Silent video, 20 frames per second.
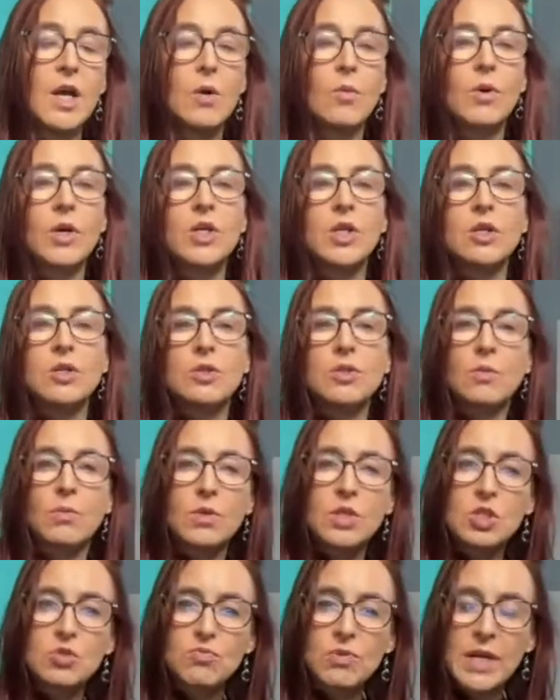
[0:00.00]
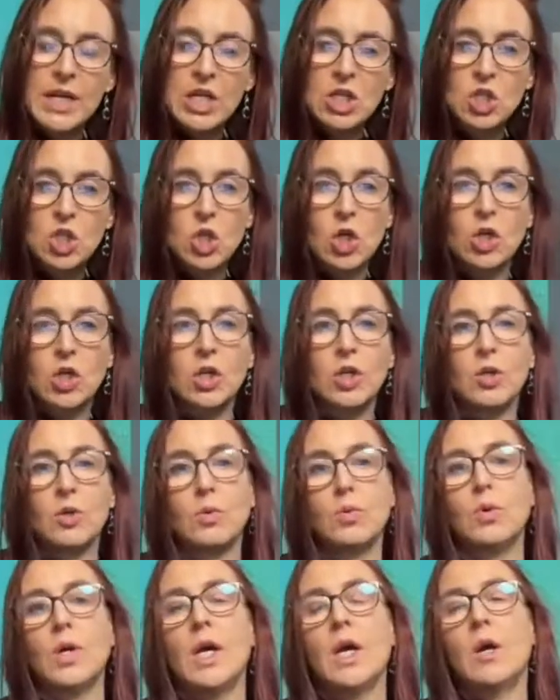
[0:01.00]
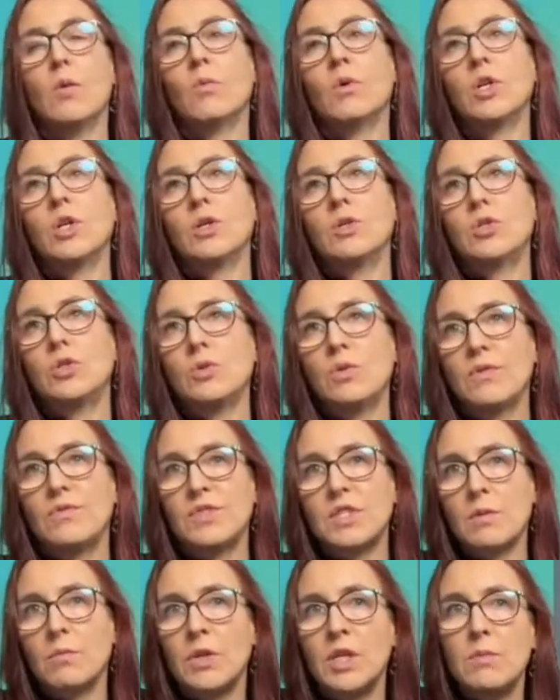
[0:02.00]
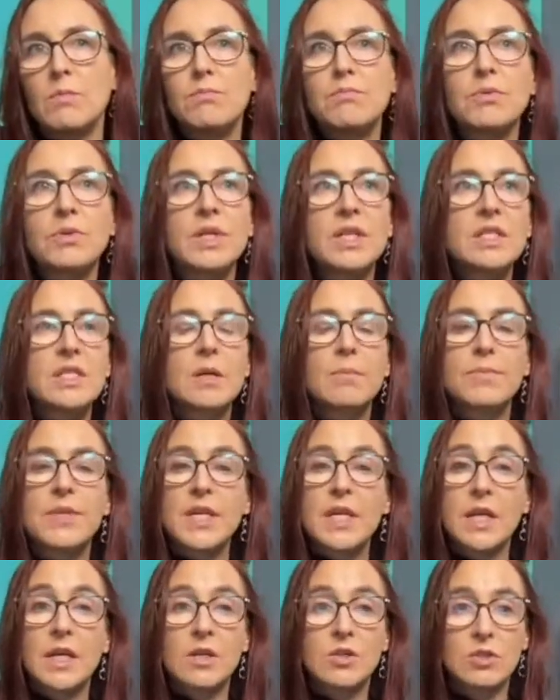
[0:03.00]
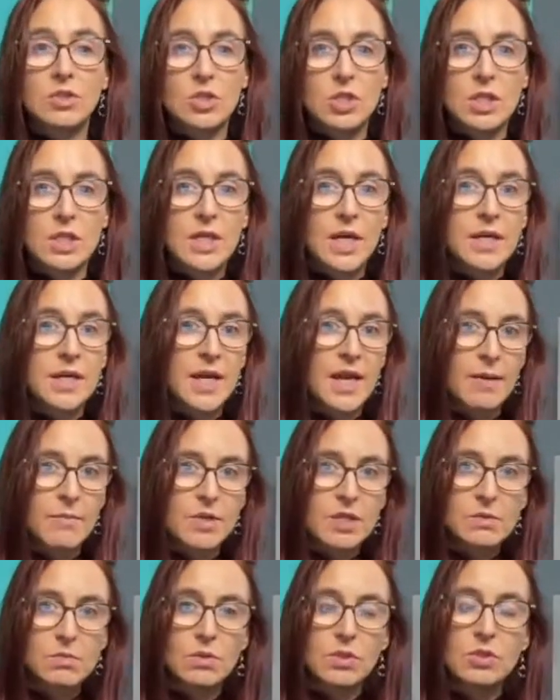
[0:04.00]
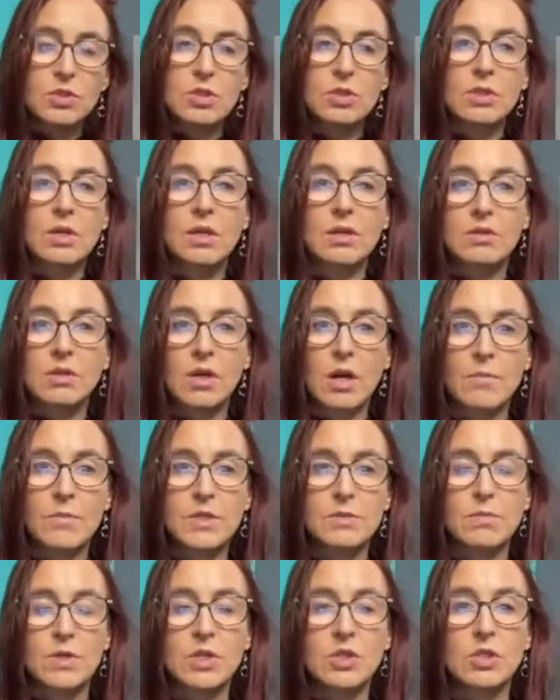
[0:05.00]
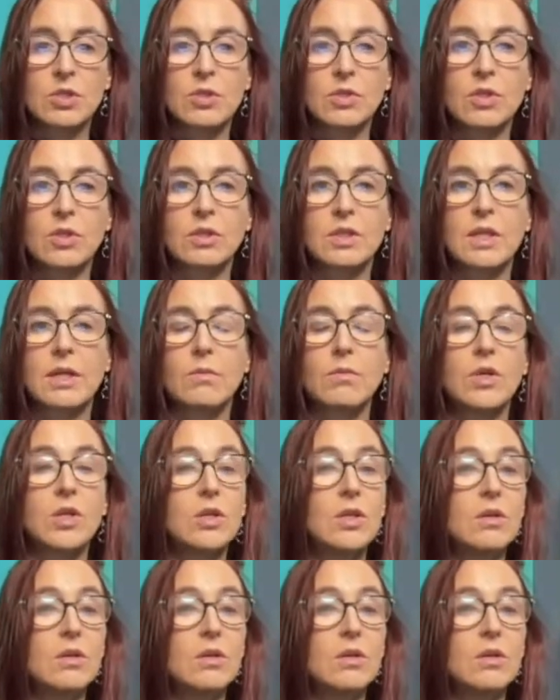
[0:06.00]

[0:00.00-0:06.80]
What are you doing? Which range are you? What do you do if somebody brings up the energy, dynamics, which Thomas mentioned earlier?